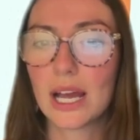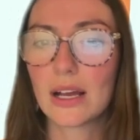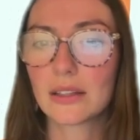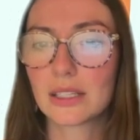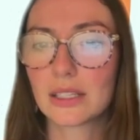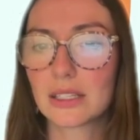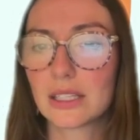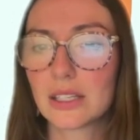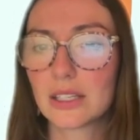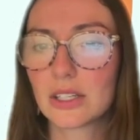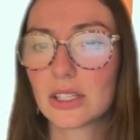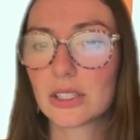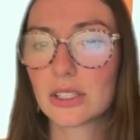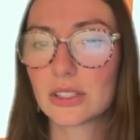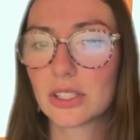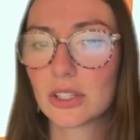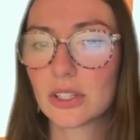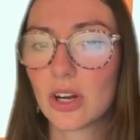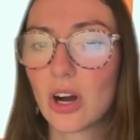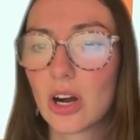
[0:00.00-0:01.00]
out that
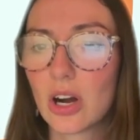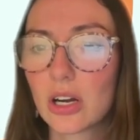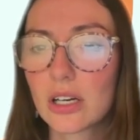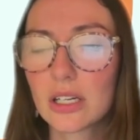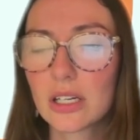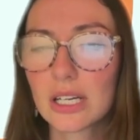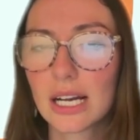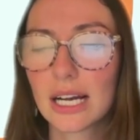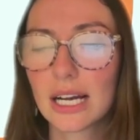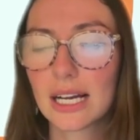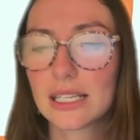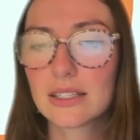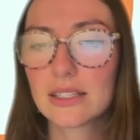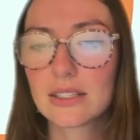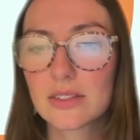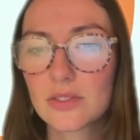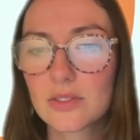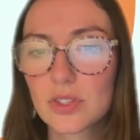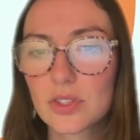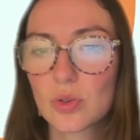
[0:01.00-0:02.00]
there are
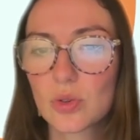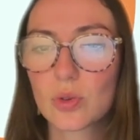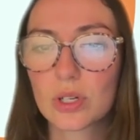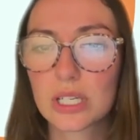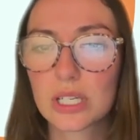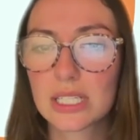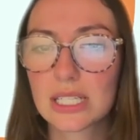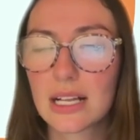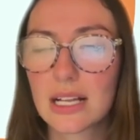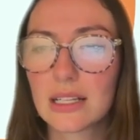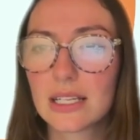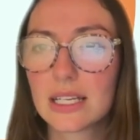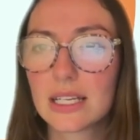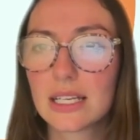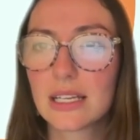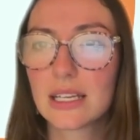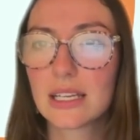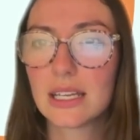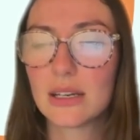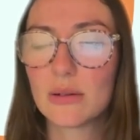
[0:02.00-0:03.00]
kinds of
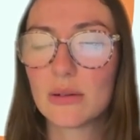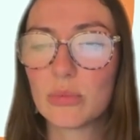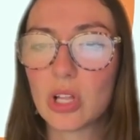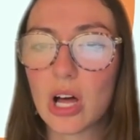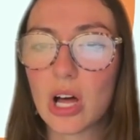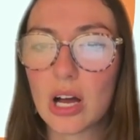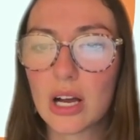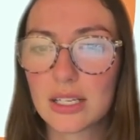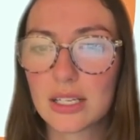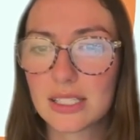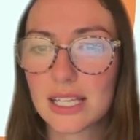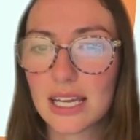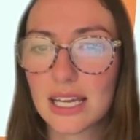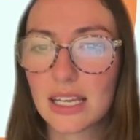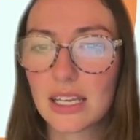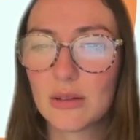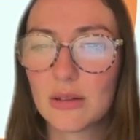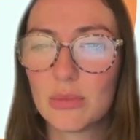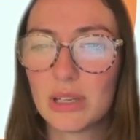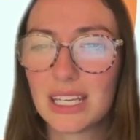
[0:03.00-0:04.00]
storytelling in blogs
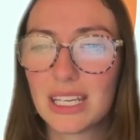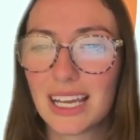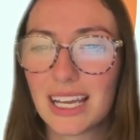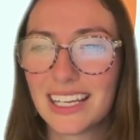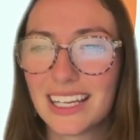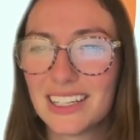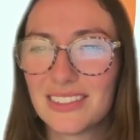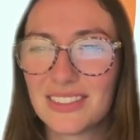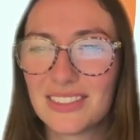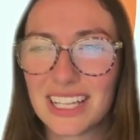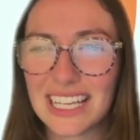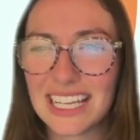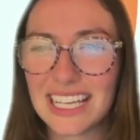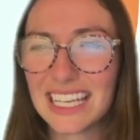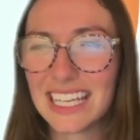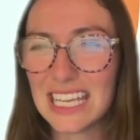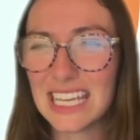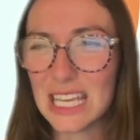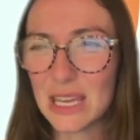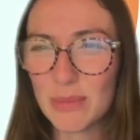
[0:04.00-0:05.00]
that can be kind of
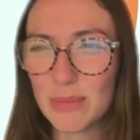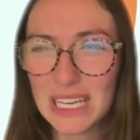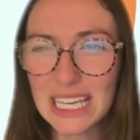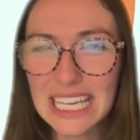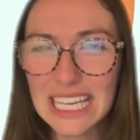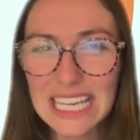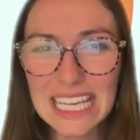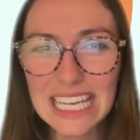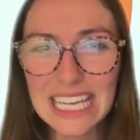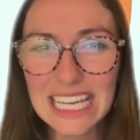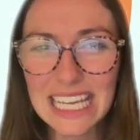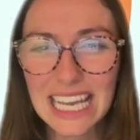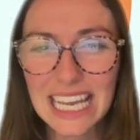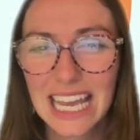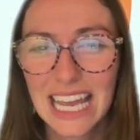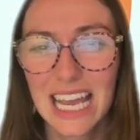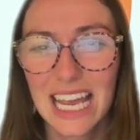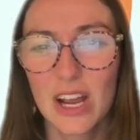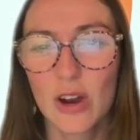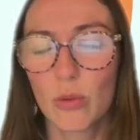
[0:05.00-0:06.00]
like gimmicky,
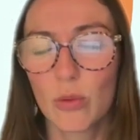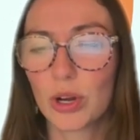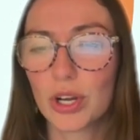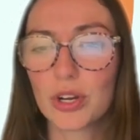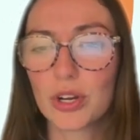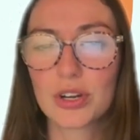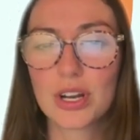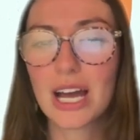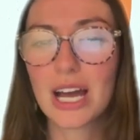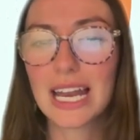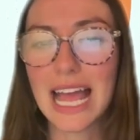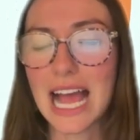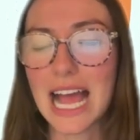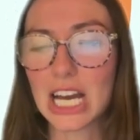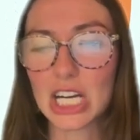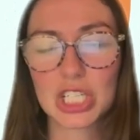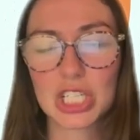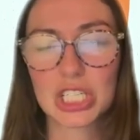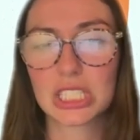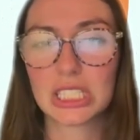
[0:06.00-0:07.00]
where you're not
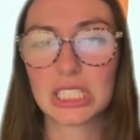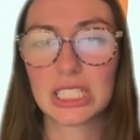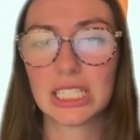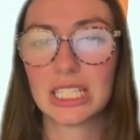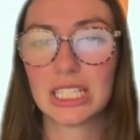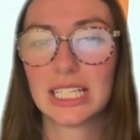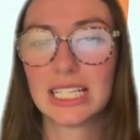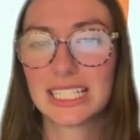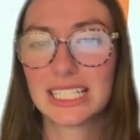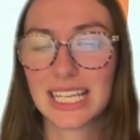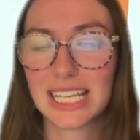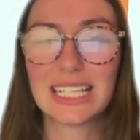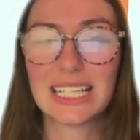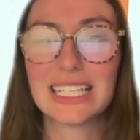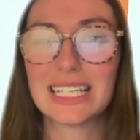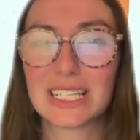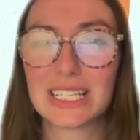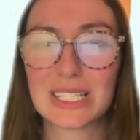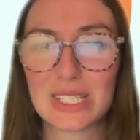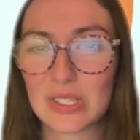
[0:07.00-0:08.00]
actually
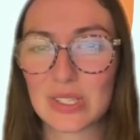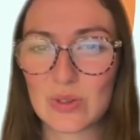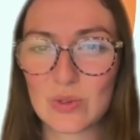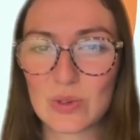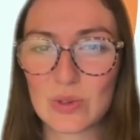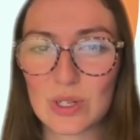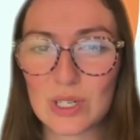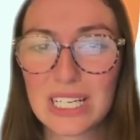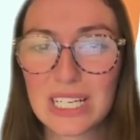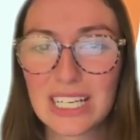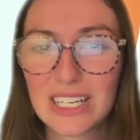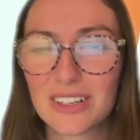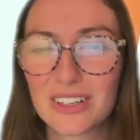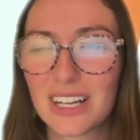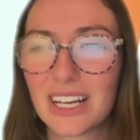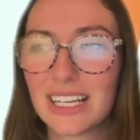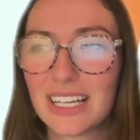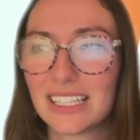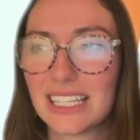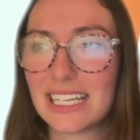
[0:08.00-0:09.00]
telling a story. You're
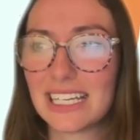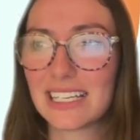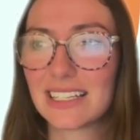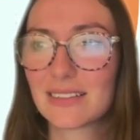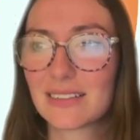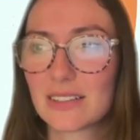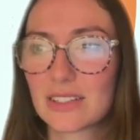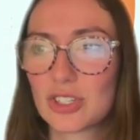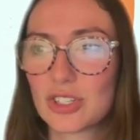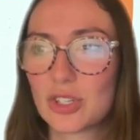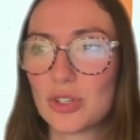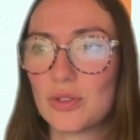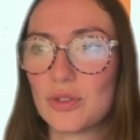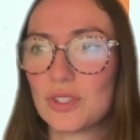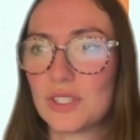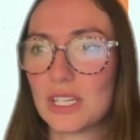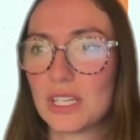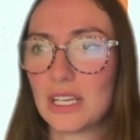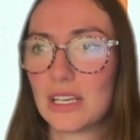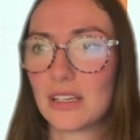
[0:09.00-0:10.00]
not like
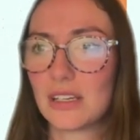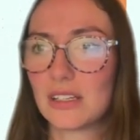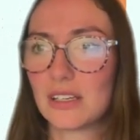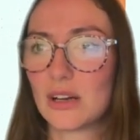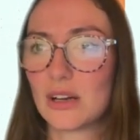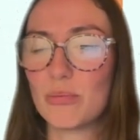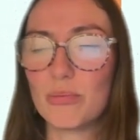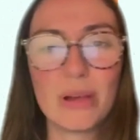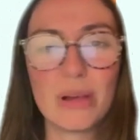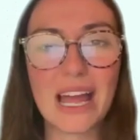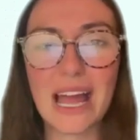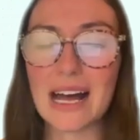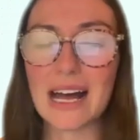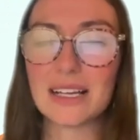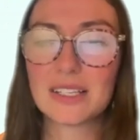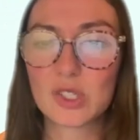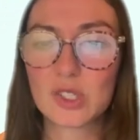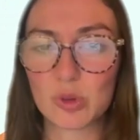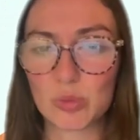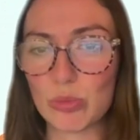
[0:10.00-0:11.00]
choosing a
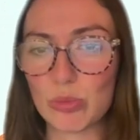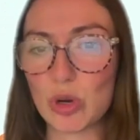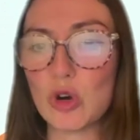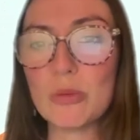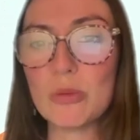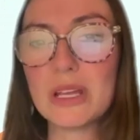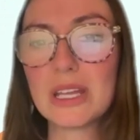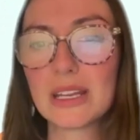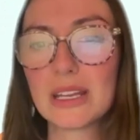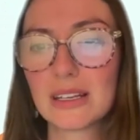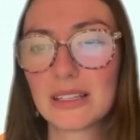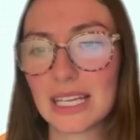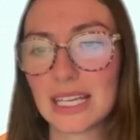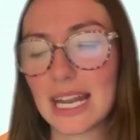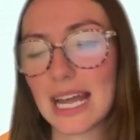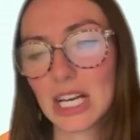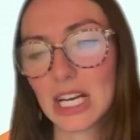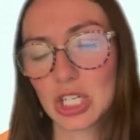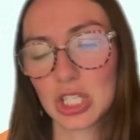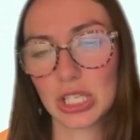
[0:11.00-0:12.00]
past moment that
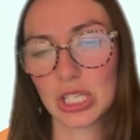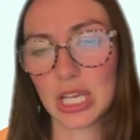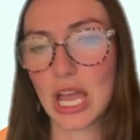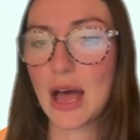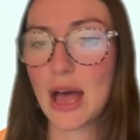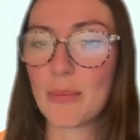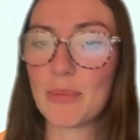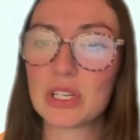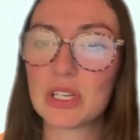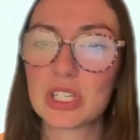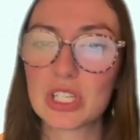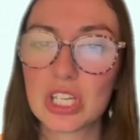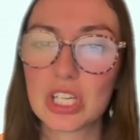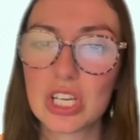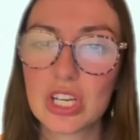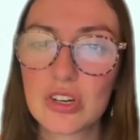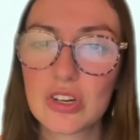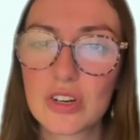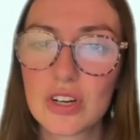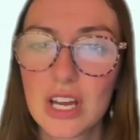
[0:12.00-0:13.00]
actually happened to
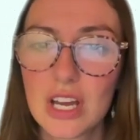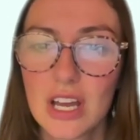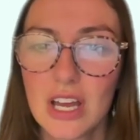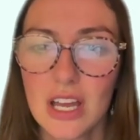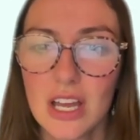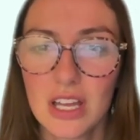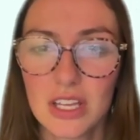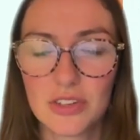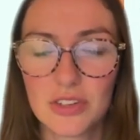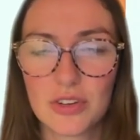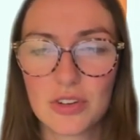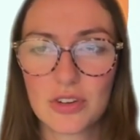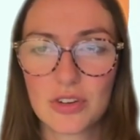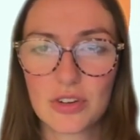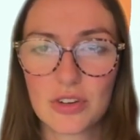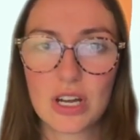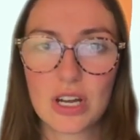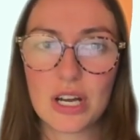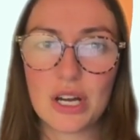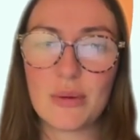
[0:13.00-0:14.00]
you.
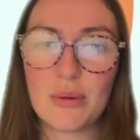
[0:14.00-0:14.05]
You're